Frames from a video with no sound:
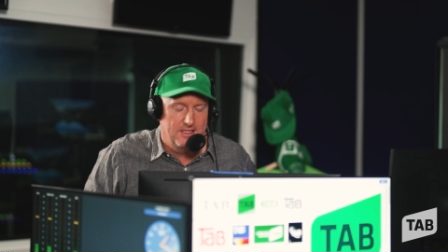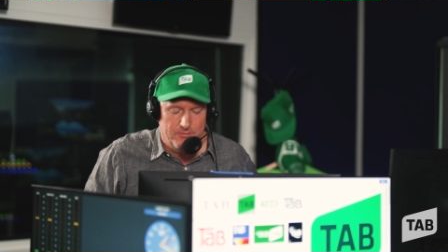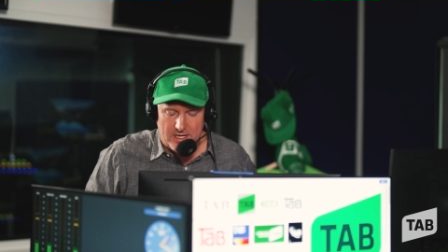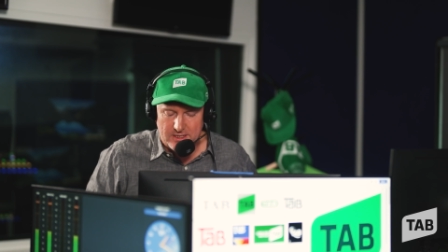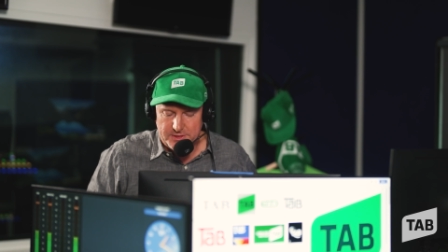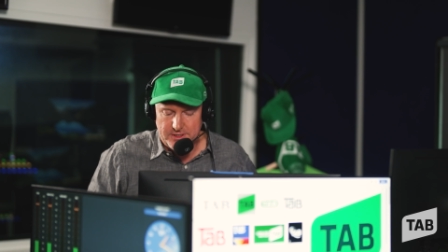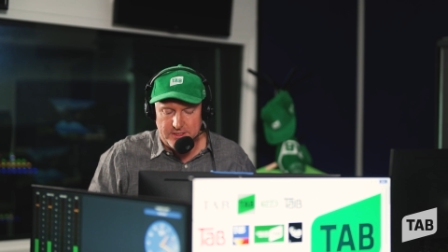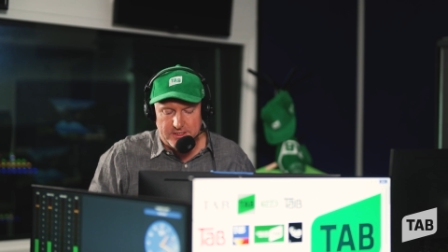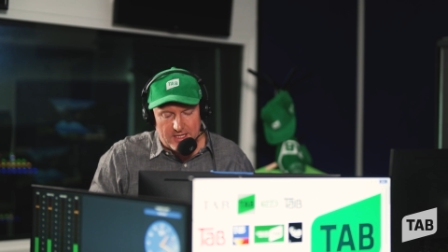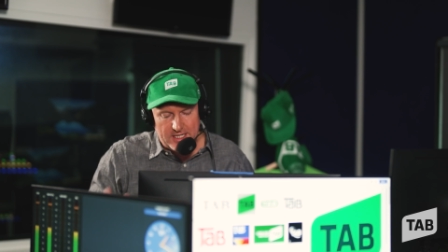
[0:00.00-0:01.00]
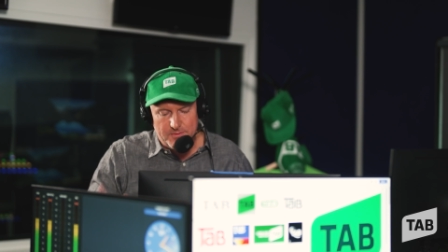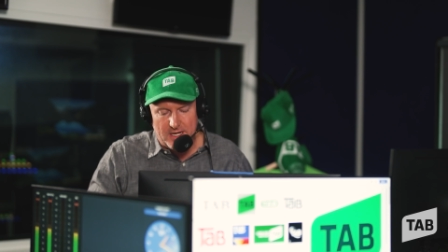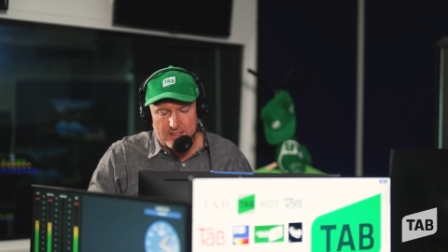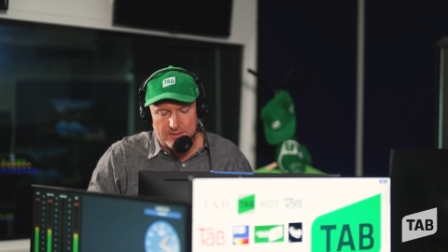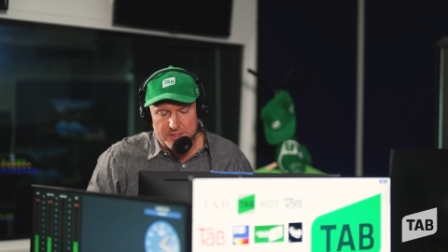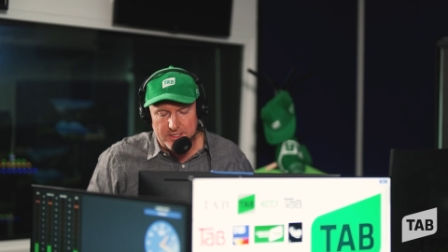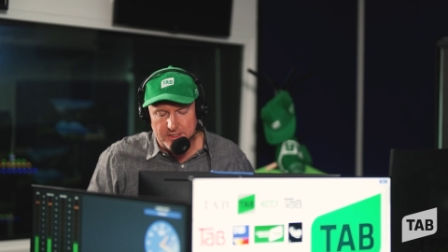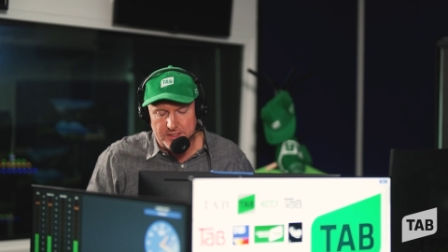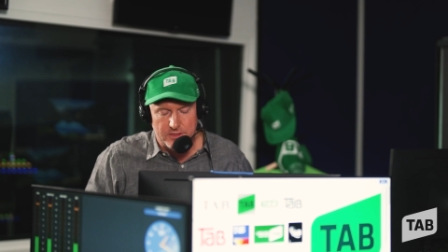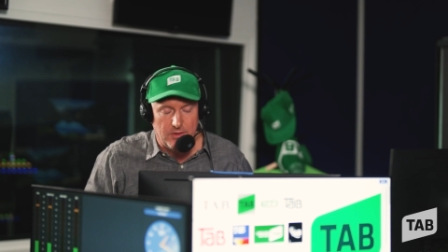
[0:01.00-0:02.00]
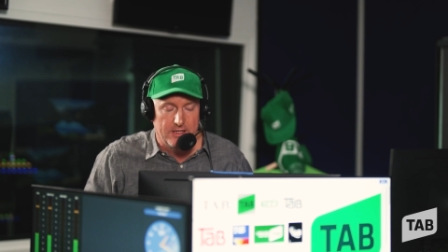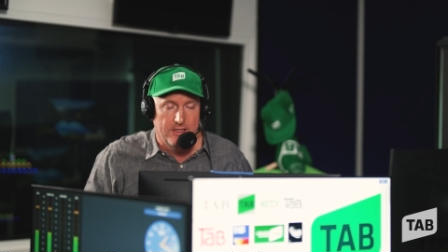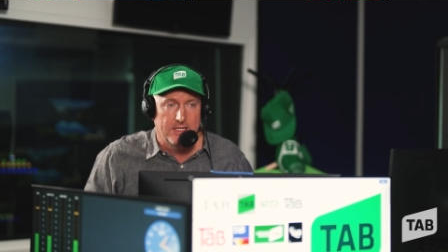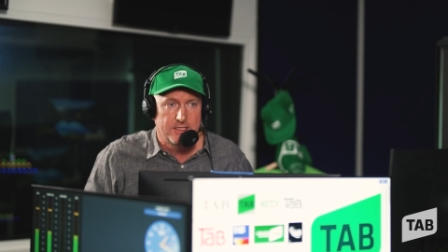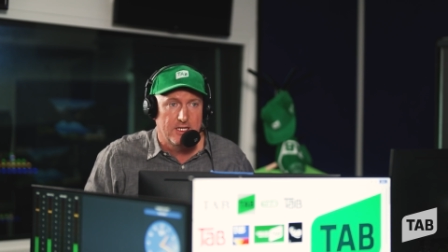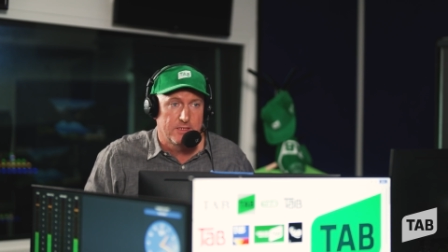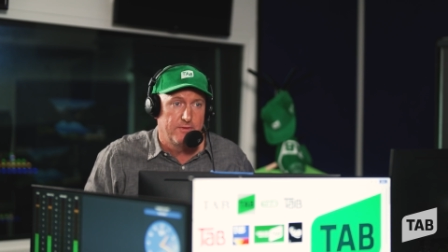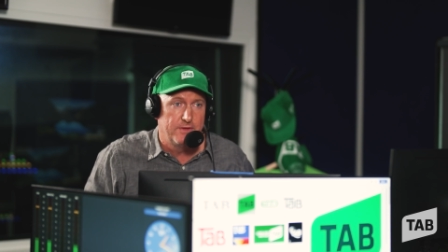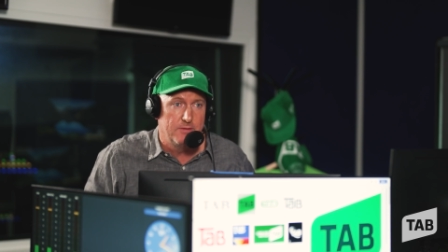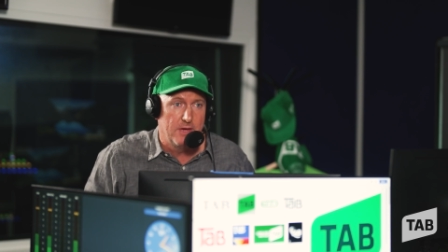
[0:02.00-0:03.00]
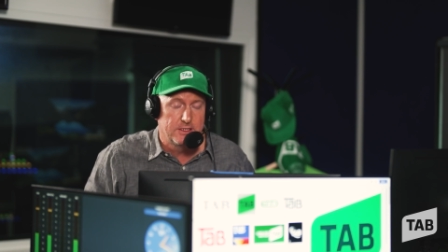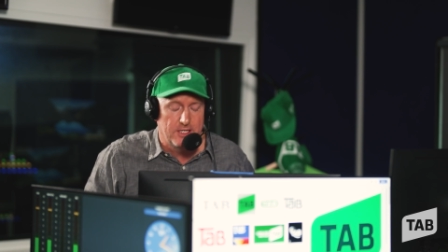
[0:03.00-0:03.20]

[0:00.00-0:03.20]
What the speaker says: And market percentages. So that's market percentages explained, and that's customer feedback.